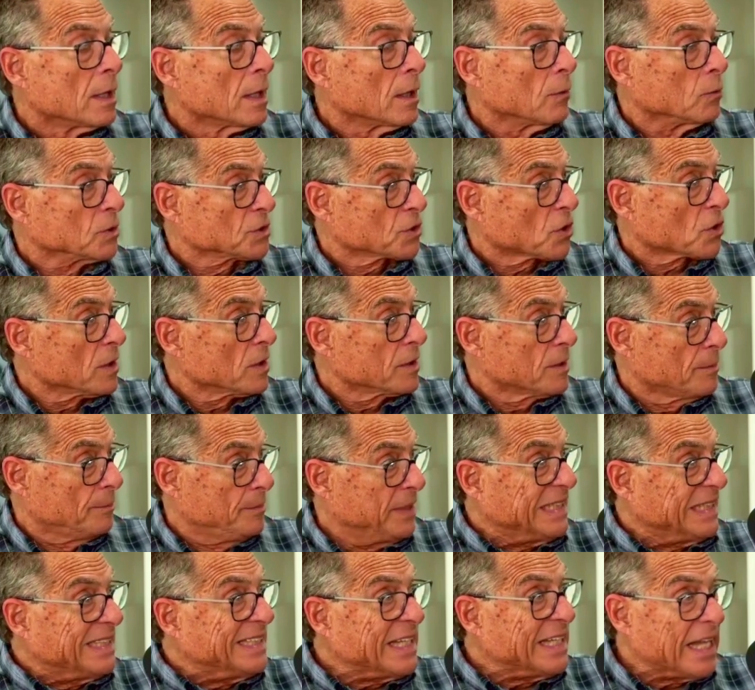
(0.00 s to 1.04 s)
what's called
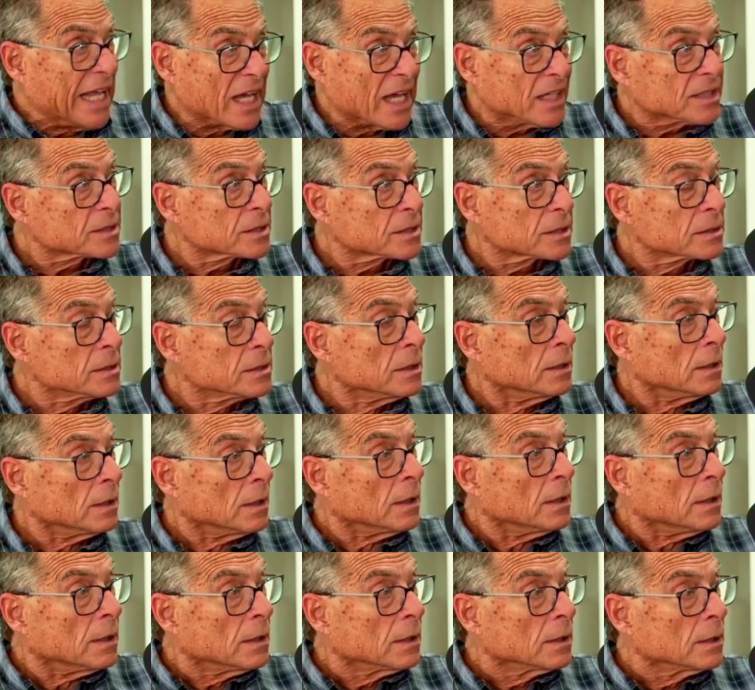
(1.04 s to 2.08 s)
the BDS
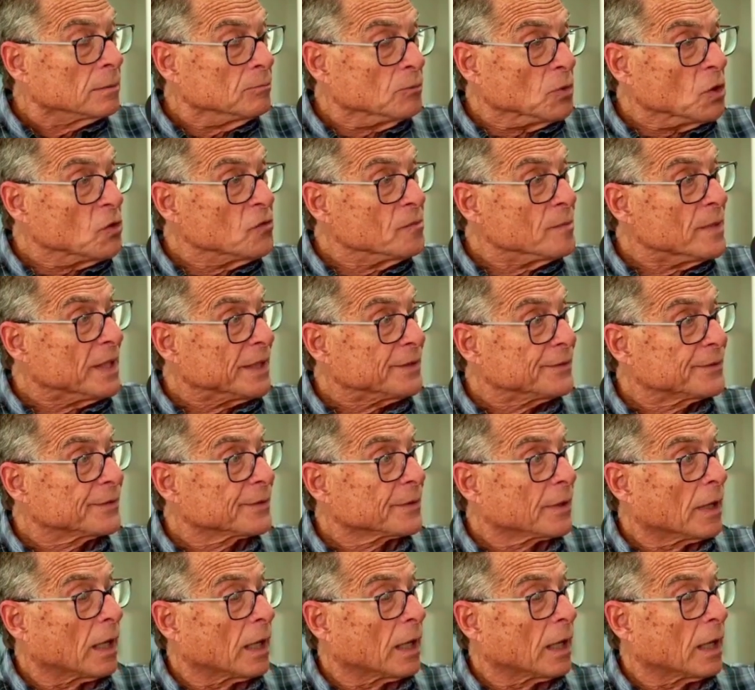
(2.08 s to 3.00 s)
movement,